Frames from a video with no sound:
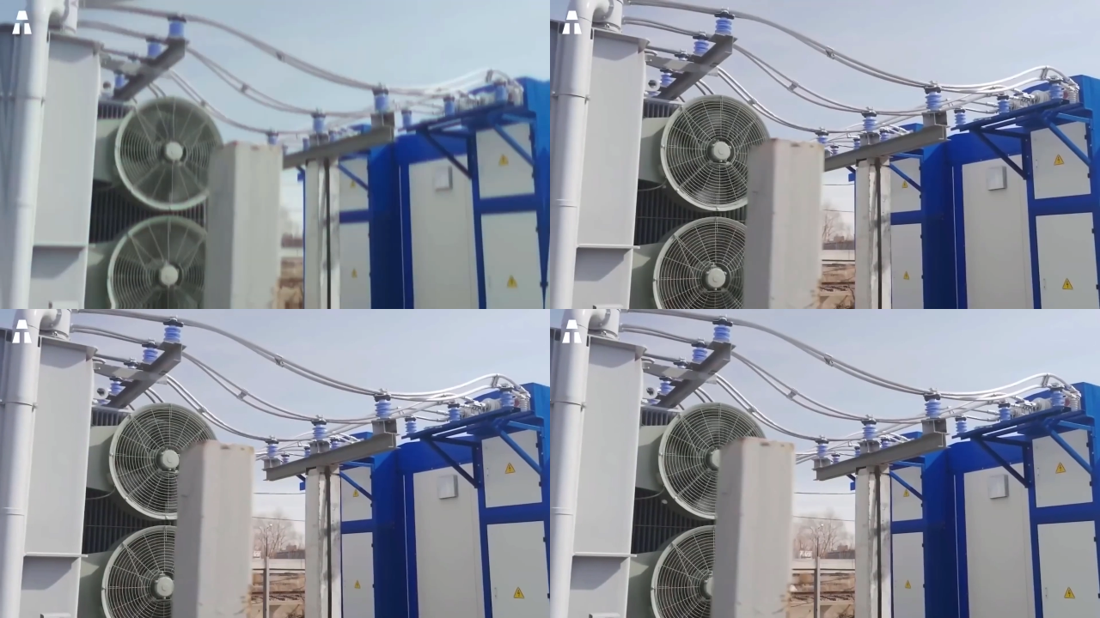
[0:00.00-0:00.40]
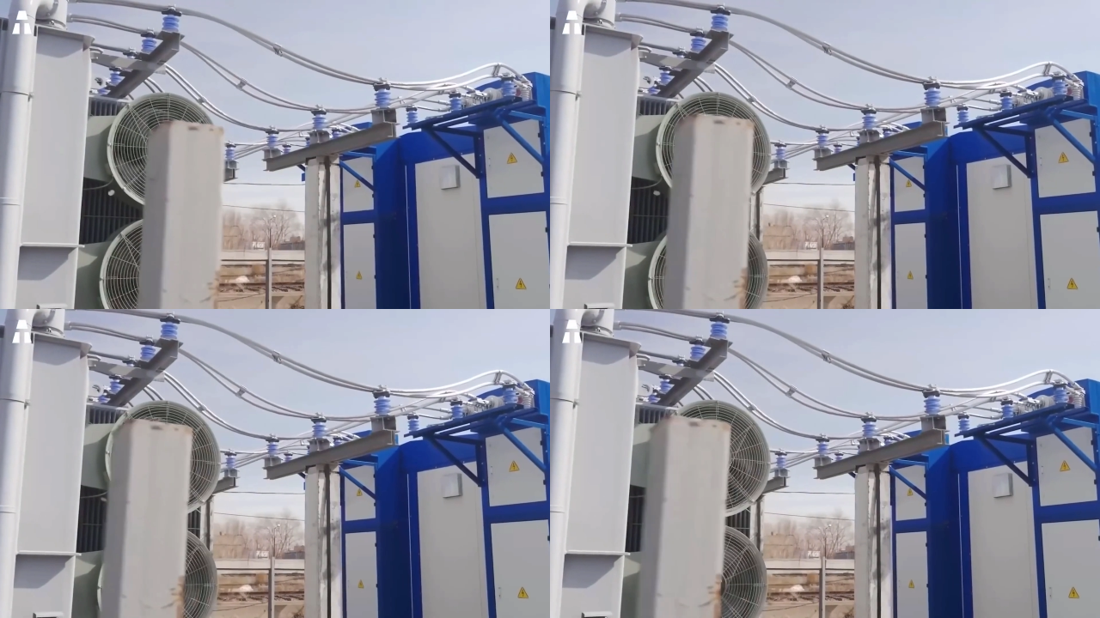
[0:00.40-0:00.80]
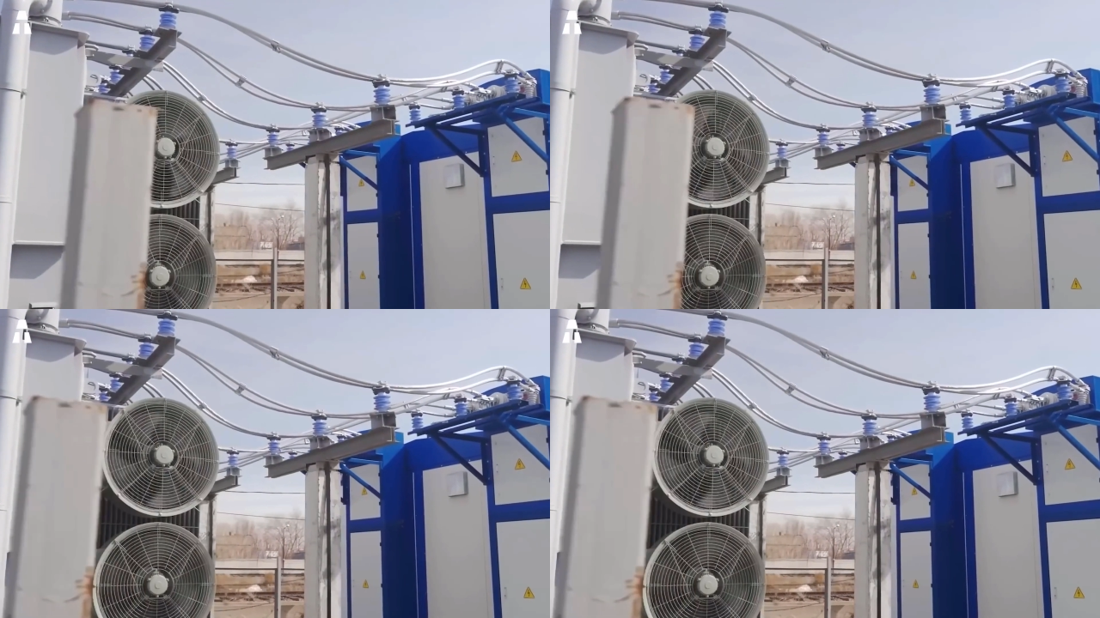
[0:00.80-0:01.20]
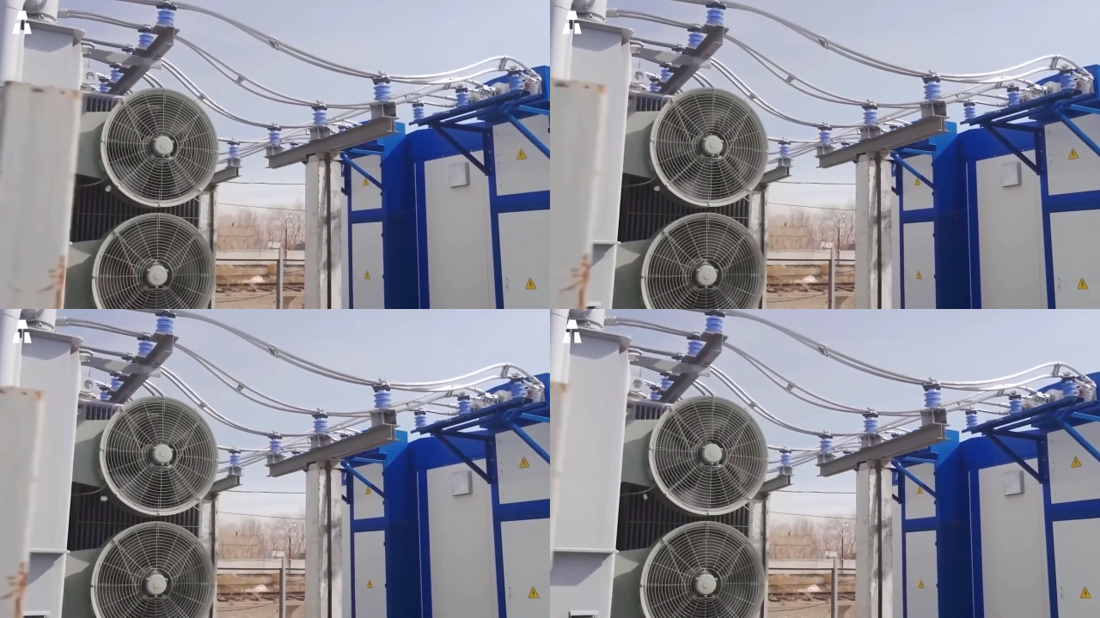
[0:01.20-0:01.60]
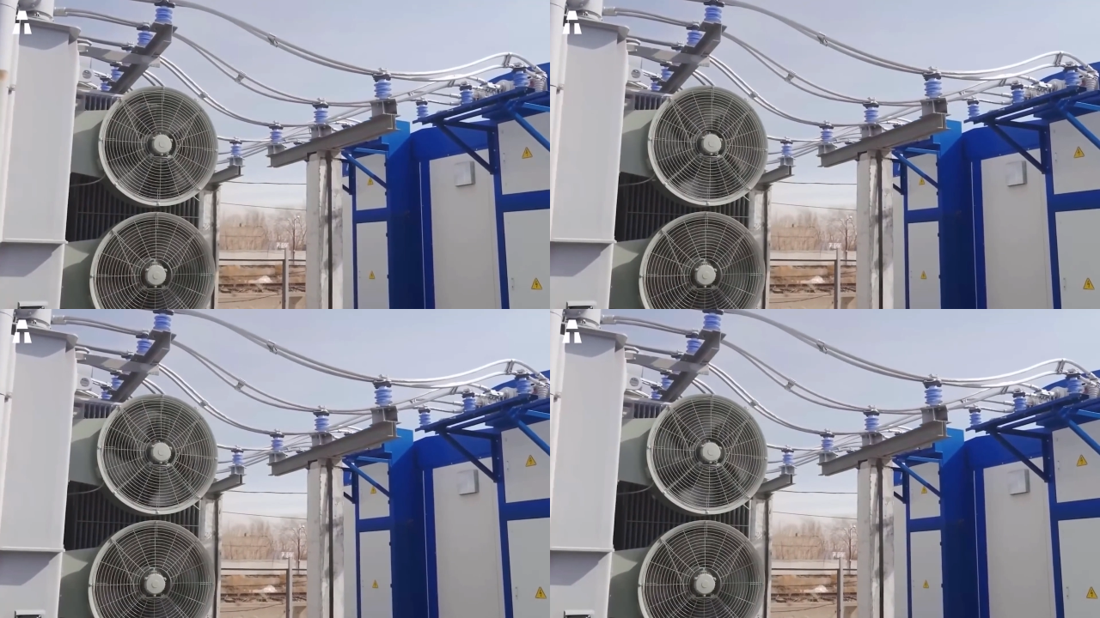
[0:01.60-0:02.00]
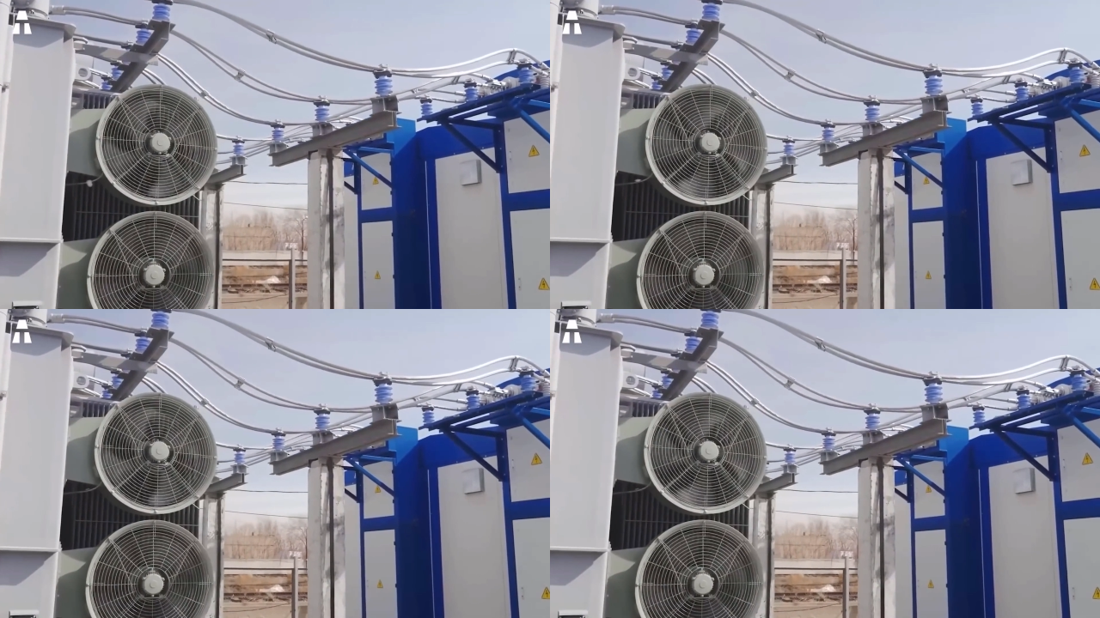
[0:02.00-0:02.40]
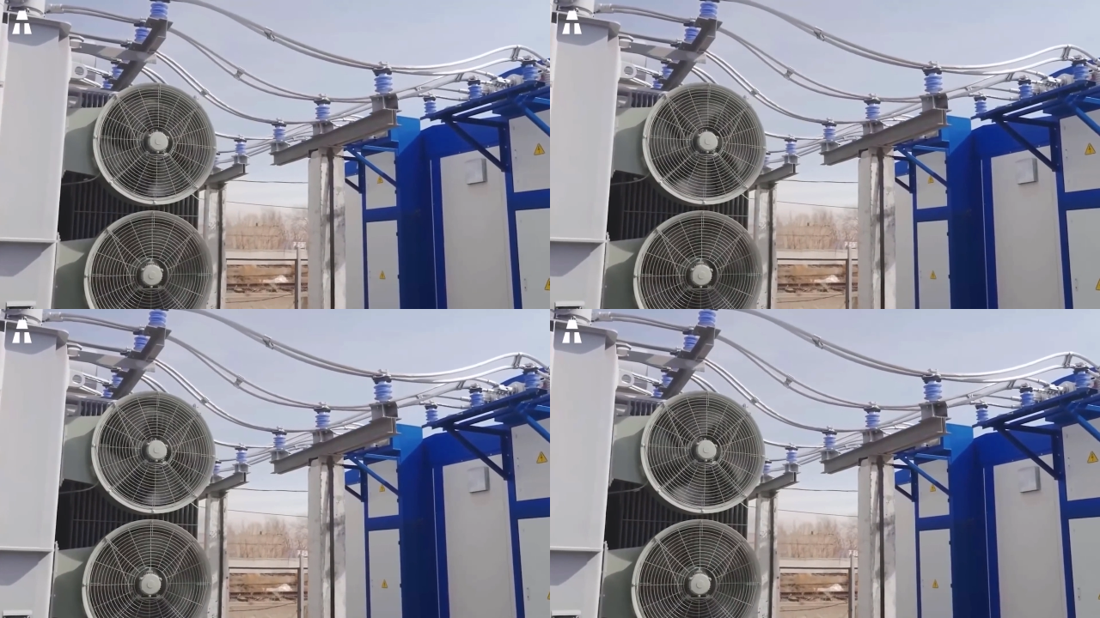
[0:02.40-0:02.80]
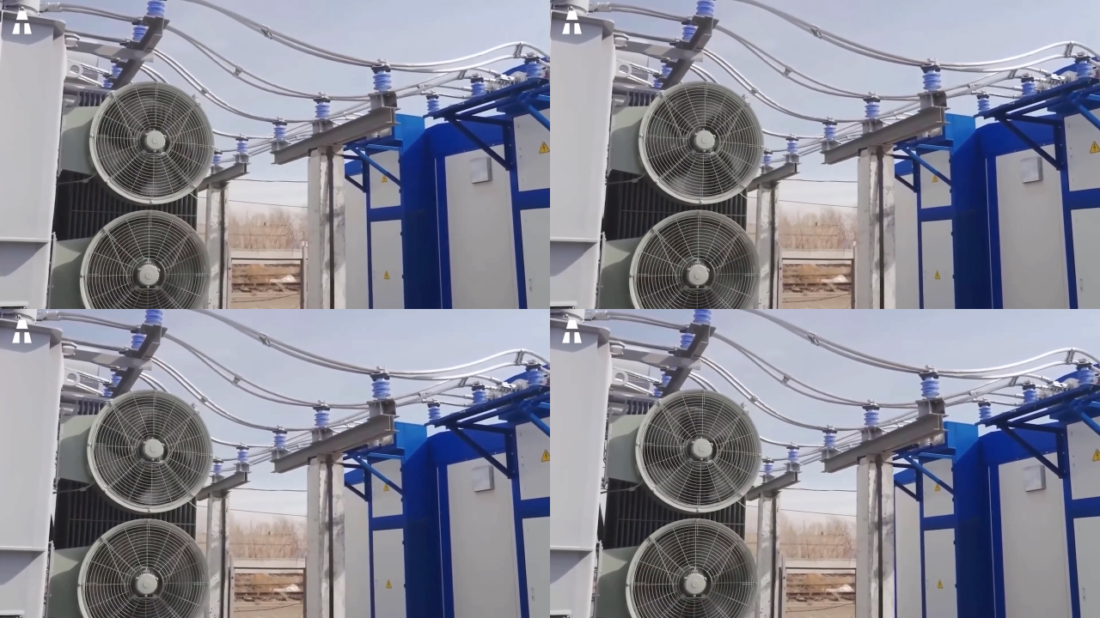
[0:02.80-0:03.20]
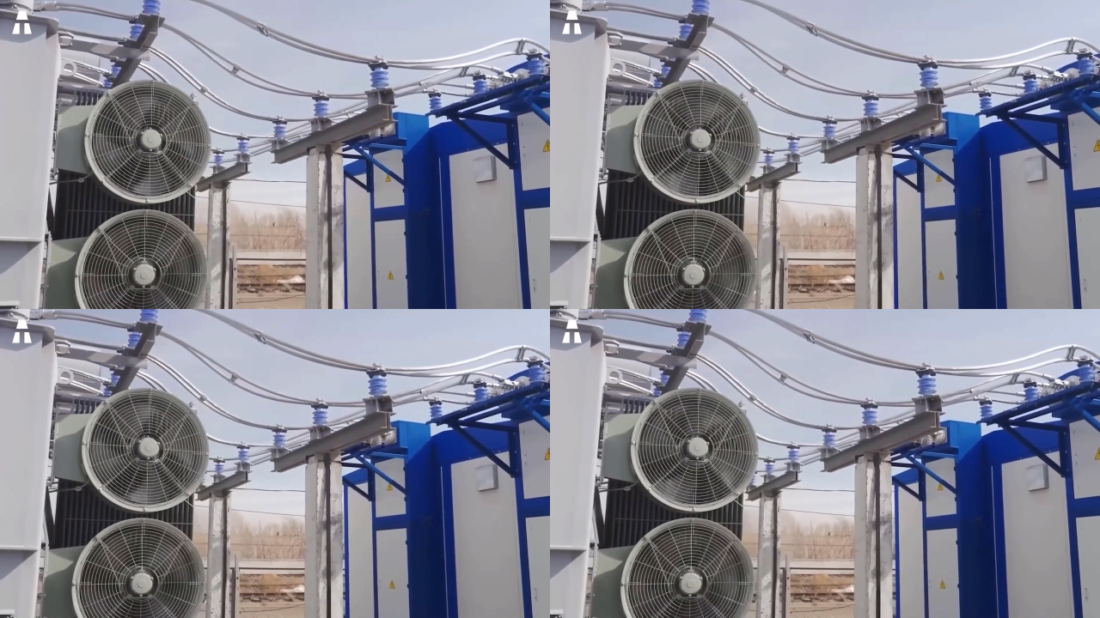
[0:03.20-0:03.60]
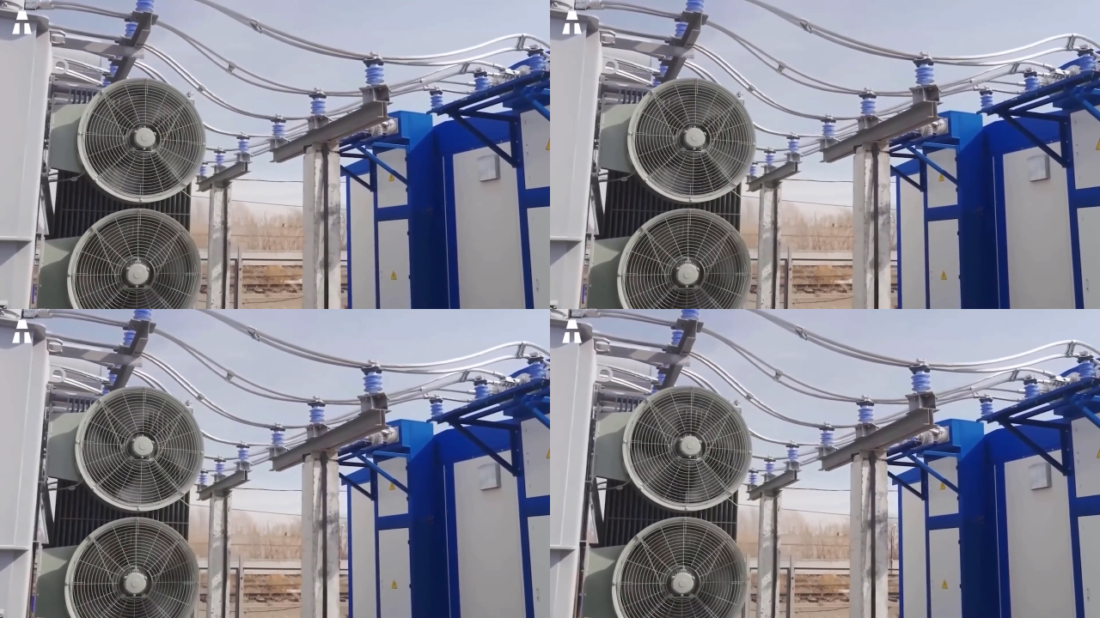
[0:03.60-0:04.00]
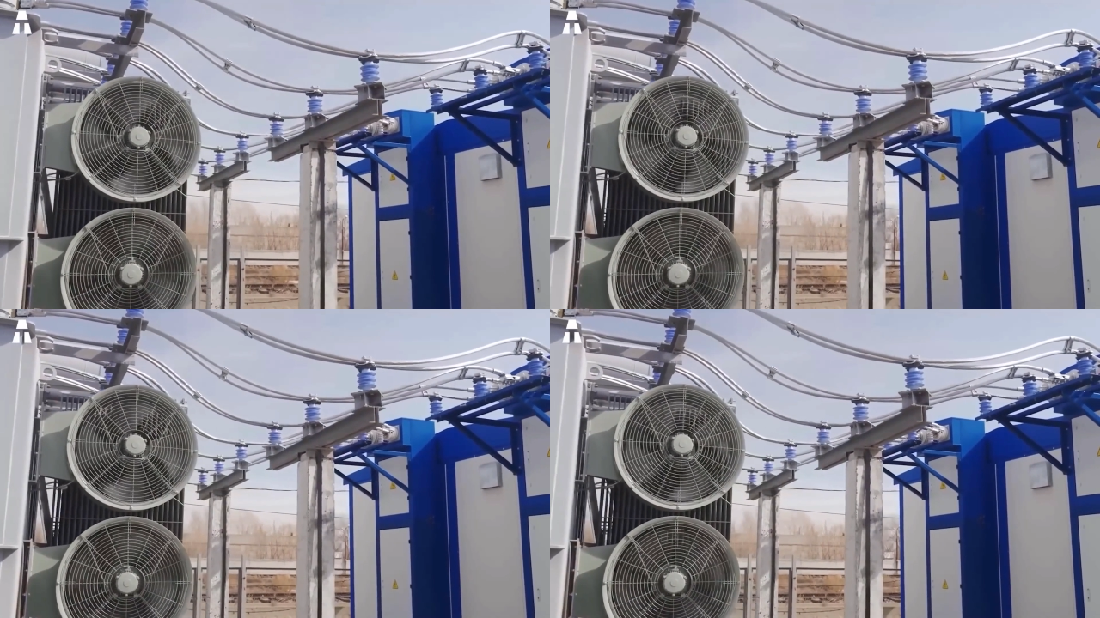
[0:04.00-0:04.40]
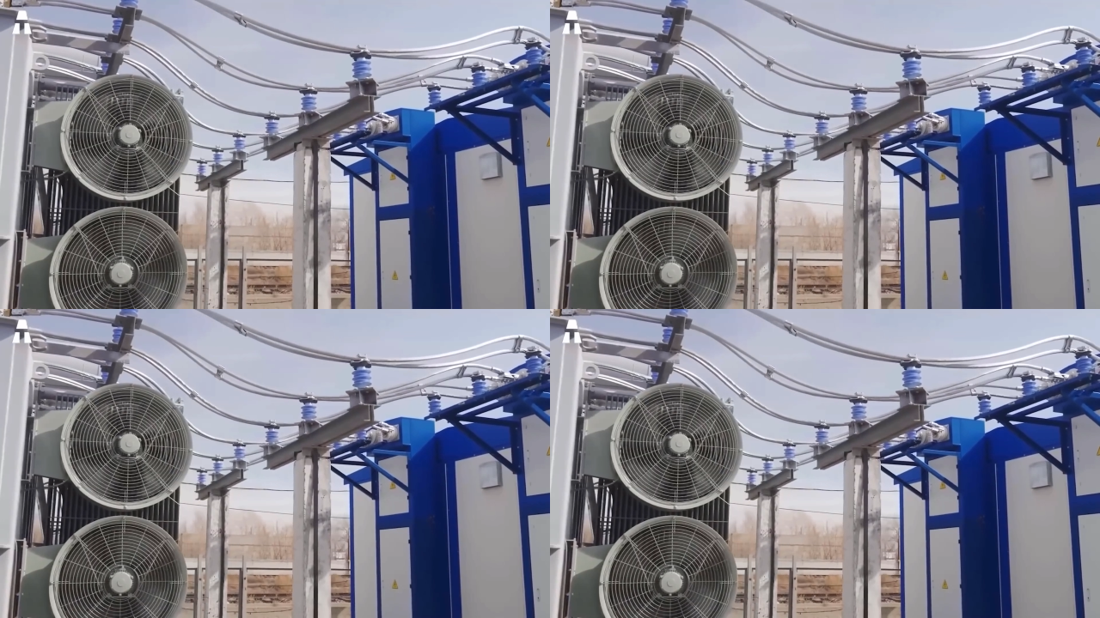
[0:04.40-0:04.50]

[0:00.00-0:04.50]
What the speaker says: No face is visible, so there are no lips to read.